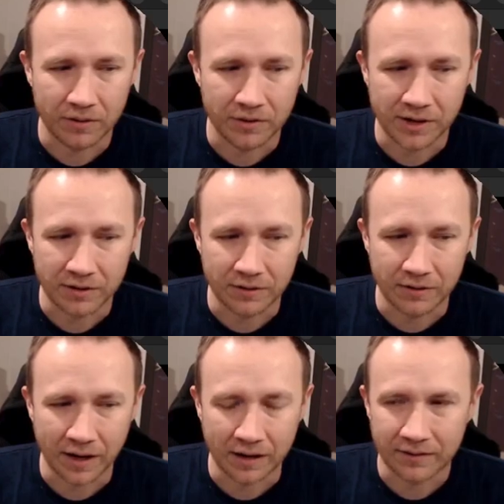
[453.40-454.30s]
the JQ
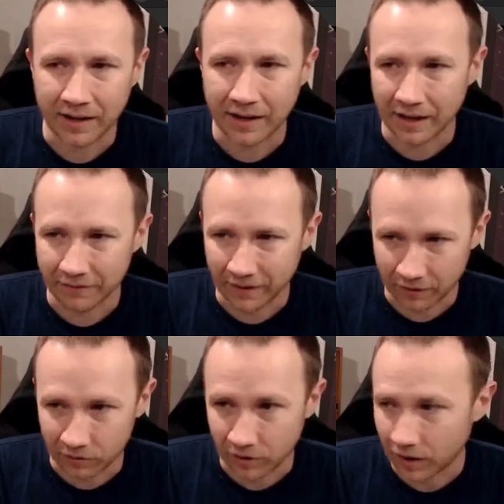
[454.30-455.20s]
docs, and I
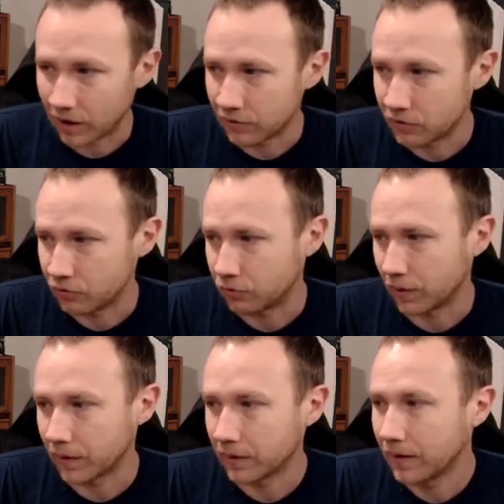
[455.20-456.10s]
found uh, two
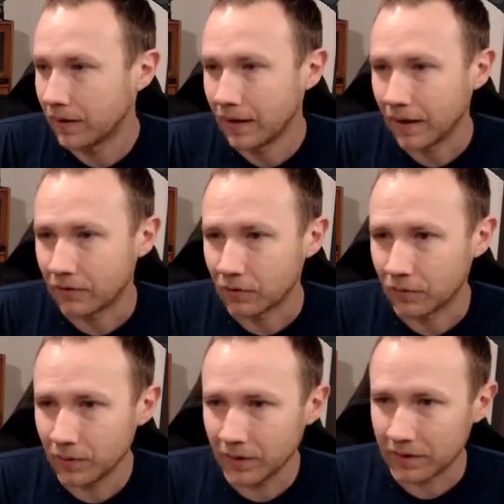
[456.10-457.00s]
string. And so
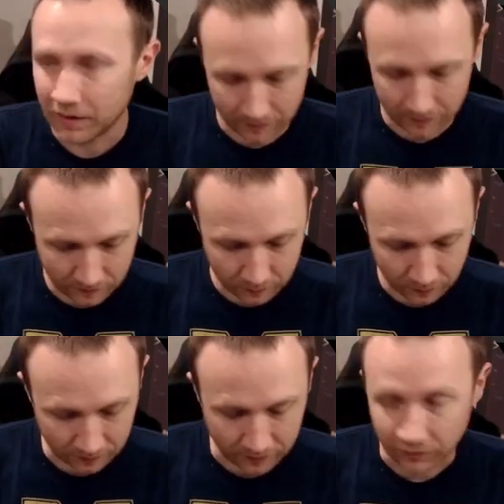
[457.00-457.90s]
really the
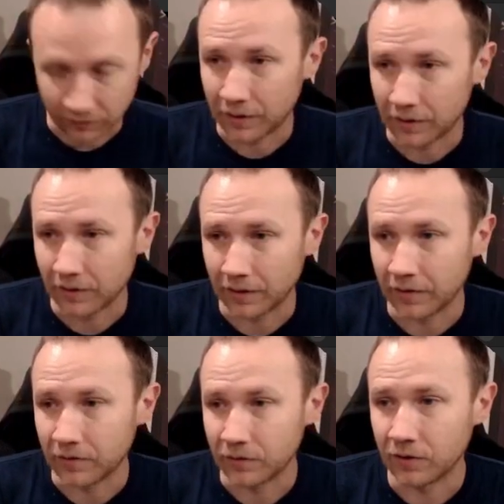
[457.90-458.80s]
simplest answer here
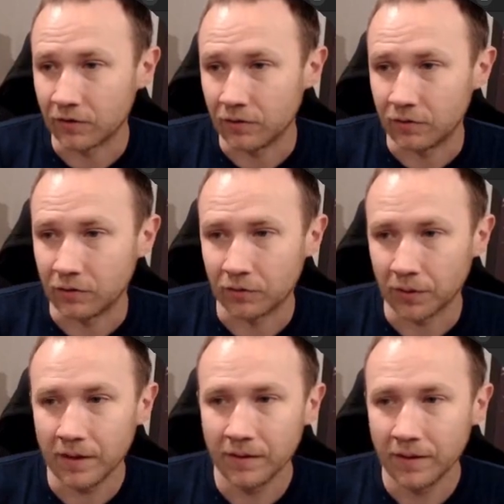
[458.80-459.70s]
is you just do
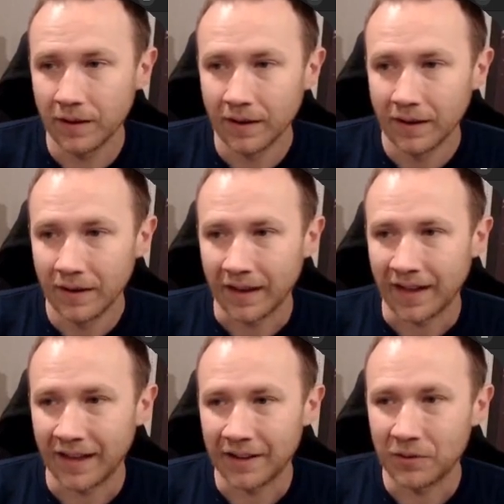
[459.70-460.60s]
toString
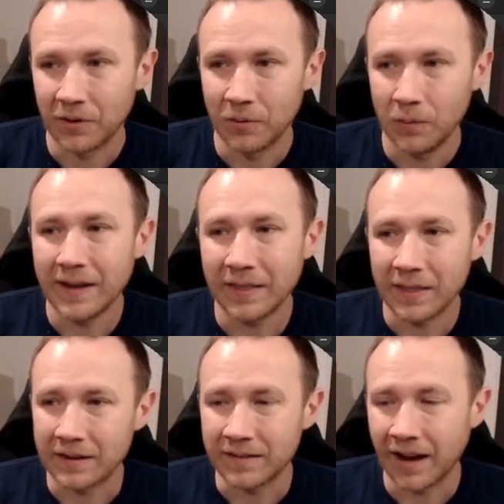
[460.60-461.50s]
and we get
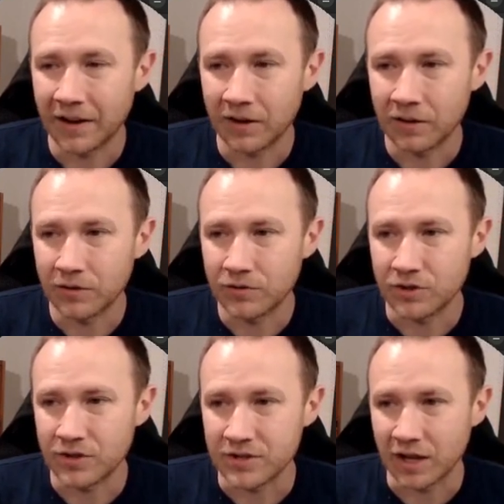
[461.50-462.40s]
the entire
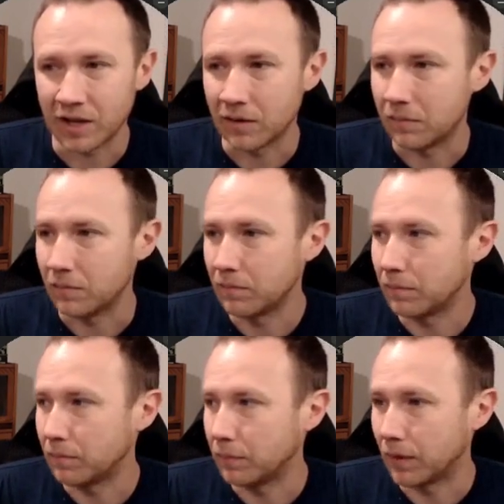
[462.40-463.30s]
JSON
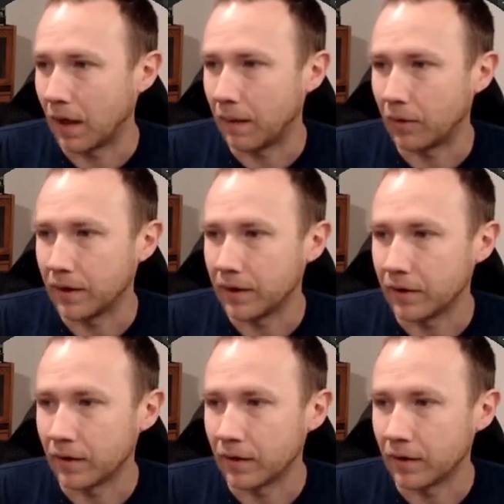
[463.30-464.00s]
blob right here.